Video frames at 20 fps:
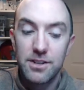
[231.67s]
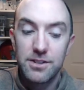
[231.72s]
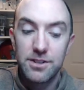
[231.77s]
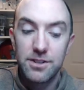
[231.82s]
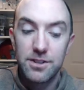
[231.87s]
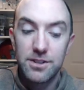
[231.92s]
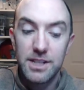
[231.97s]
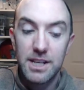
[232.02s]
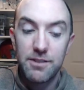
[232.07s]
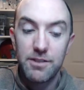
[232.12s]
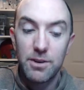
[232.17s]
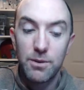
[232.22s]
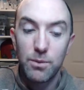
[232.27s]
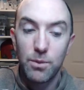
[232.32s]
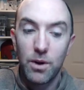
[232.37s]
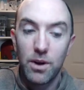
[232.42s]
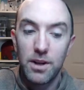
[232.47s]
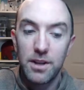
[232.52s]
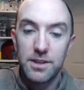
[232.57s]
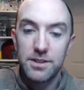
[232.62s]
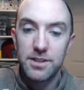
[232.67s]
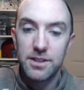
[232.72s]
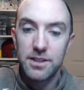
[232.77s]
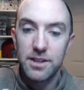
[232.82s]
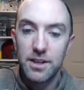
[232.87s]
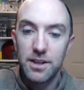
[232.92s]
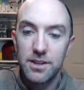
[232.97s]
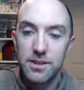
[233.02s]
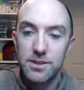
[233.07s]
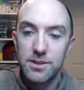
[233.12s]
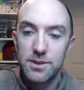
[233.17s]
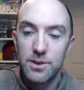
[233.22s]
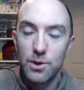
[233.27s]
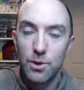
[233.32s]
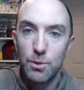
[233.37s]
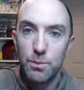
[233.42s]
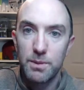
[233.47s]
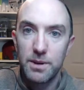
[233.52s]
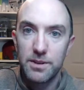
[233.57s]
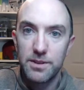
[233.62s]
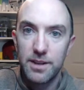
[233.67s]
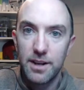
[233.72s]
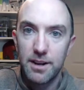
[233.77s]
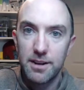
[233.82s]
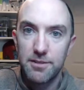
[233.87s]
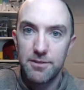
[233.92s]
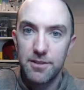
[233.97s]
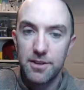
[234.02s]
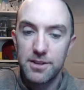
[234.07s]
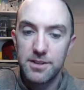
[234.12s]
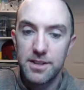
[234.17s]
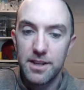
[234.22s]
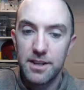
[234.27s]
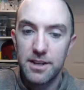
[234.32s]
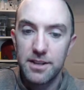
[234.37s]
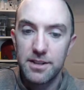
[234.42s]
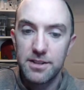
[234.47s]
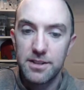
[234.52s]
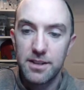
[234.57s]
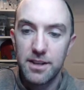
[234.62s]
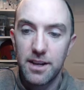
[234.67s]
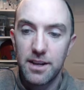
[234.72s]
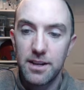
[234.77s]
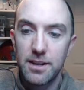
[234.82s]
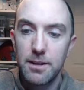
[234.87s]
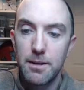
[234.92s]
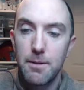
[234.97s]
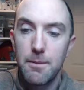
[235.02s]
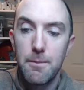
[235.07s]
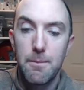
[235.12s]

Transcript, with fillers: So just give it a while to kind of zoom in there for a second, okay?